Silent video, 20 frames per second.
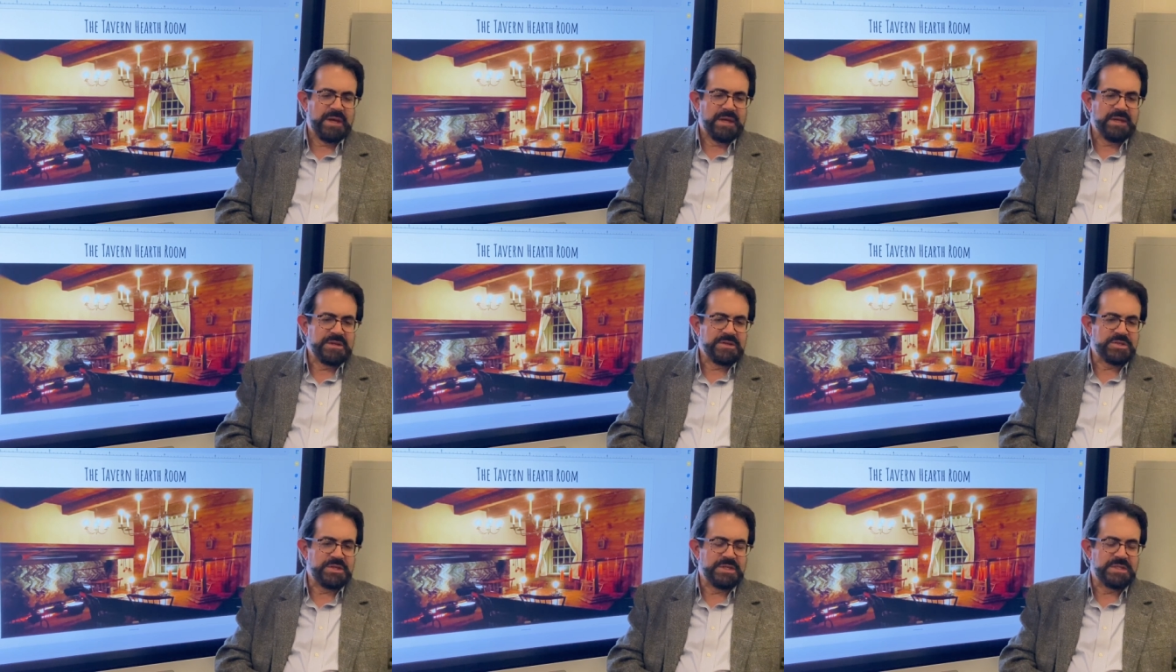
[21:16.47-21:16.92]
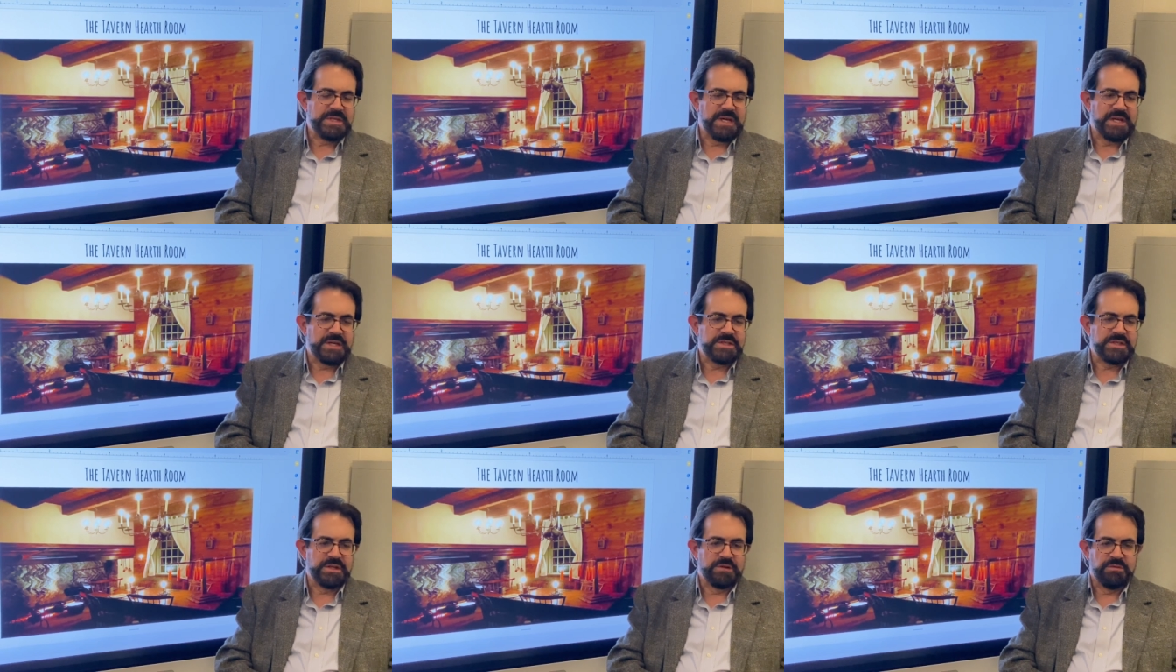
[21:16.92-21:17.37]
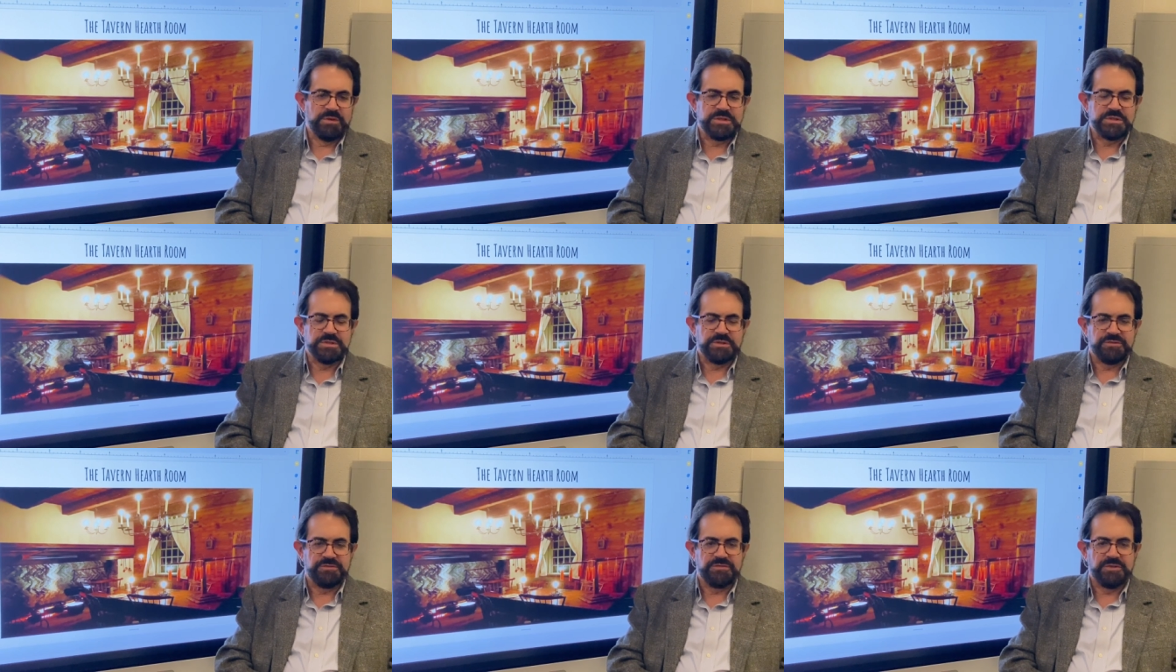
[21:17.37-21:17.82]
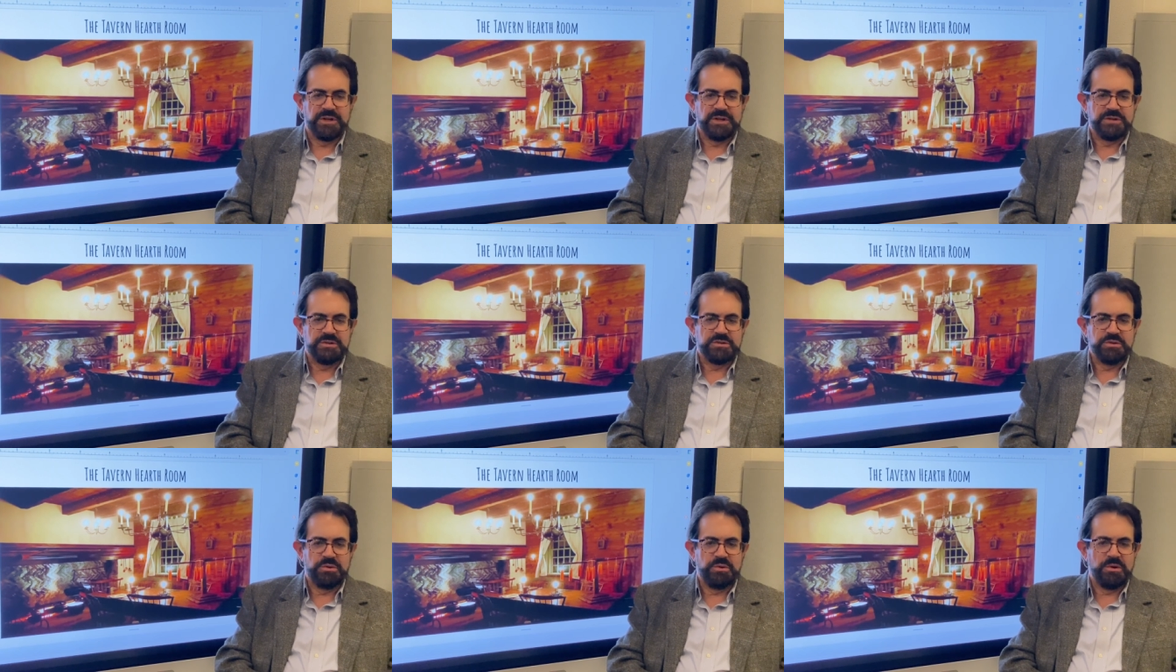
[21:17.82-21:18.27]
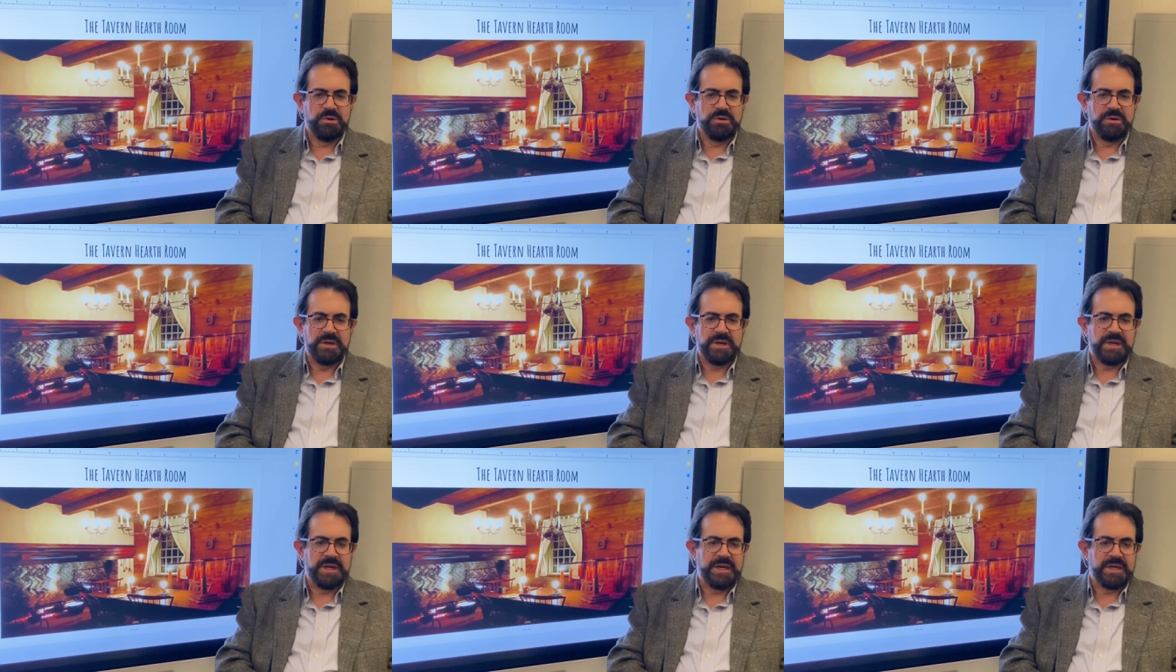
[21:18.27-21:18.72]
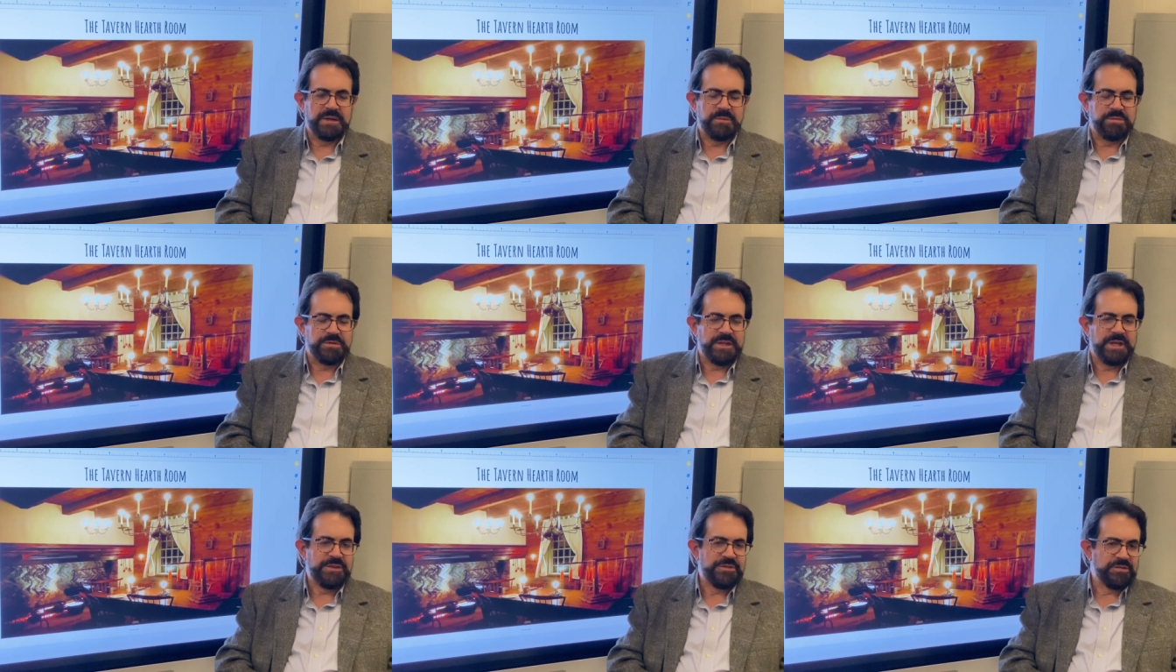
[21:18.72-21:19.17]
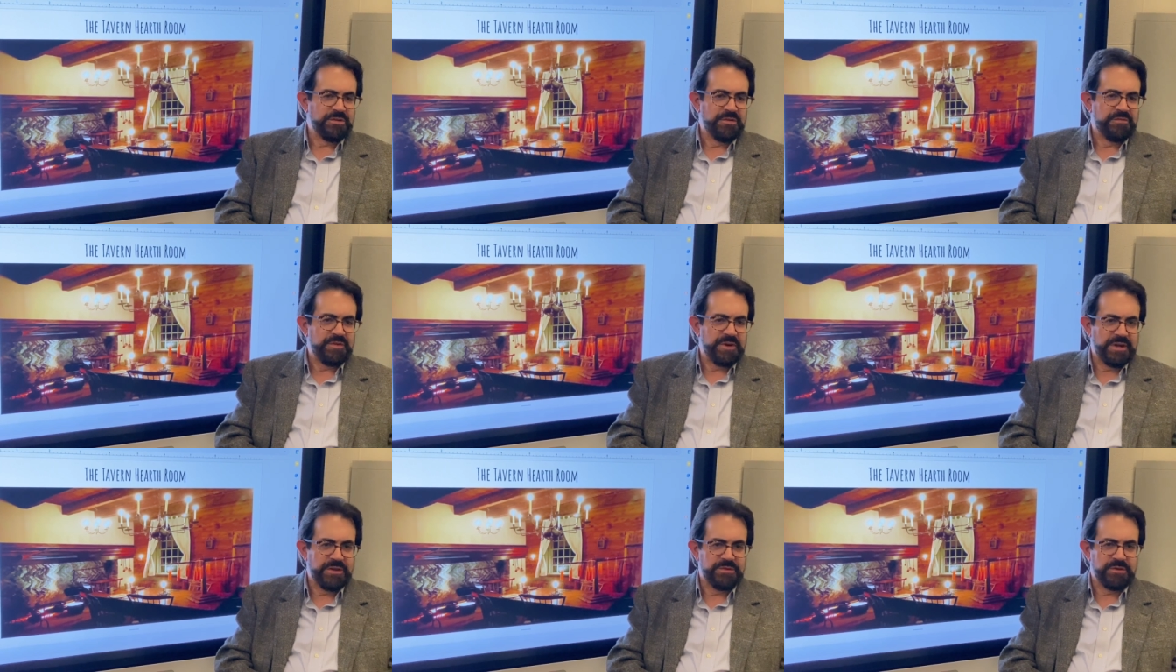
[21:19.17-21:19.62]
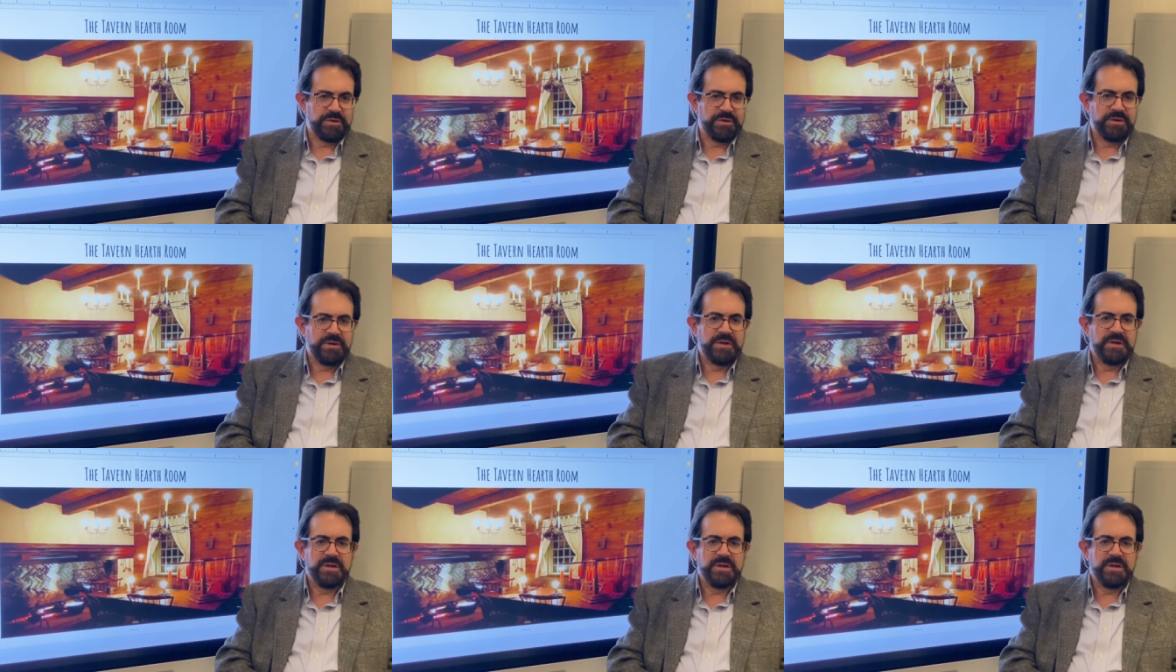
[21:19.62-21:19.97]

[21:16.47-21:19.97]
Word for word: She takes the original front door and a plethora of other